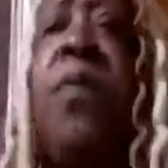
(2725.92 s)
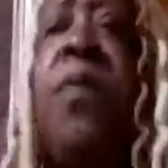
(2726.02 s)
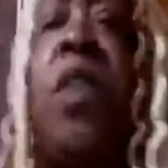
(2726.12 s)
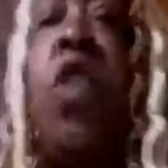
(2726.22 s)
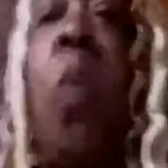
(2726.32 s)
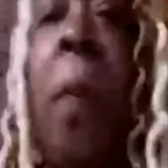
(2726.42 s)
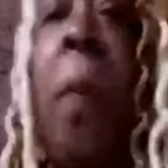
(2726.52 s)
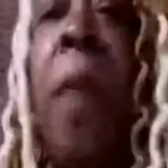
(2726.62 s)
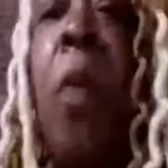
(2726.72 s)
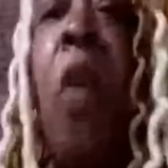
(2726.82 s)
two
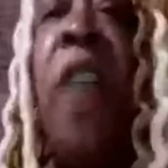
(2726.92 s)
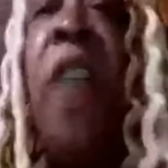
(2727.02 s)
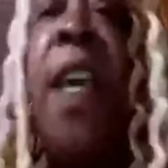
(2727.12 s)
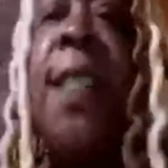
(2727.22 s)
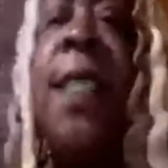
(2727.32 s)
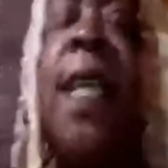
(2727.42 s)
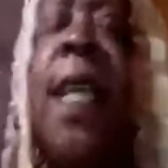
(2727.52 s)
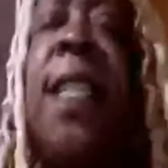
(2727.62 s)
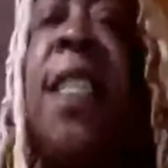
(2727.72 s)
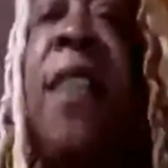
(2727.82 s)
people over here
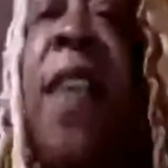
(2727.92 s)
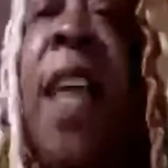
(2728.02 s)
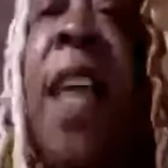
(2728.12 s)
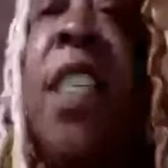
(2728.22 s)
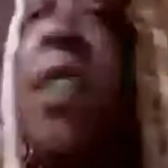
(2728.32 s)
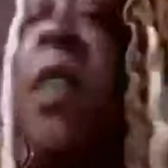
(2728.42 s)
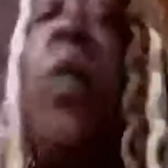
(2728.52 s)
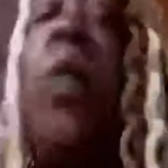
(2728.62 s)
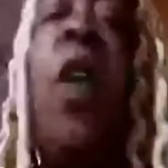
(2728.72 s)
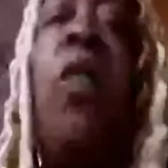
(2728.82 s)
standard deviations, and
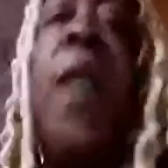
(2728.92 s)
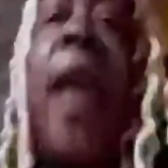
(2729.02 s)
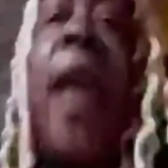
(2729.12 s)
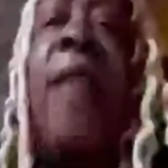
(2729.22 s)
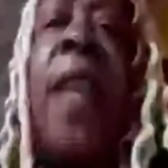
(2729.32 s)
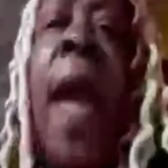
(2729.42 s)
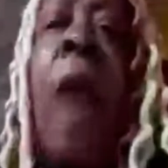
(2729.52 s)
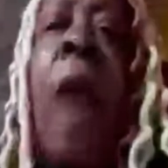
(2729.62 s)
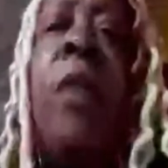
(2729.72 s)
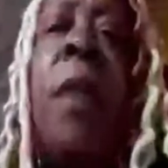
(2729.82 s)
we don't really have to
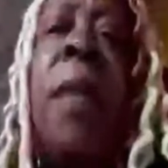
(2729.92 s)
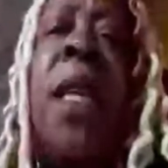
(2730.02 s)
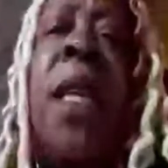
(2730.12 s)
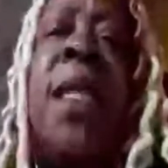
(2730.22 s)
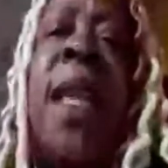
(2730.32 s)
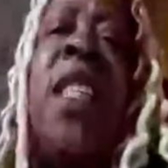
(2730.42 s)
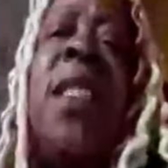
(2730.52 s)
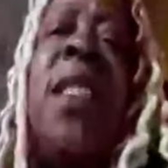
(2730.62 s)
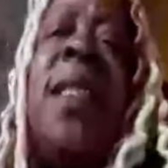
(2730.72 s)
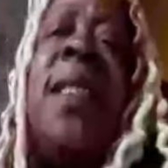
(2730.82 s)
count them because they
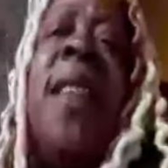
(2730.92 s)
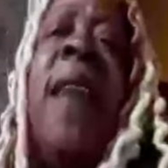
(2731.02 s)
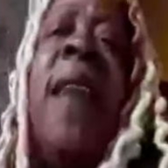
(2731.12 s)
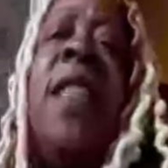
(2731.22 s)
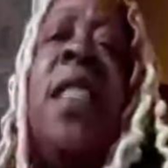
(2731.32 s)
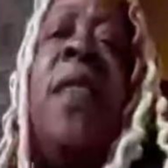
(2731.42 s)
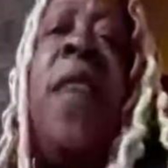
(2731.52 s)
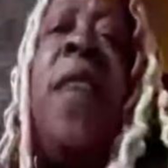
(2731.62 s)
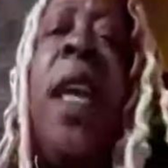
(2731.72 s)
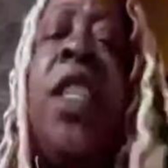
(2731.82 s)
just the standard
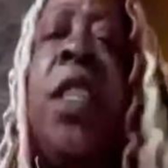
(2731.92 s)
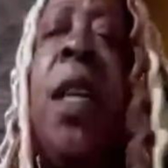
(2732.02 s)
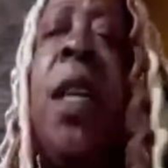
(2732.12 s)
deviation.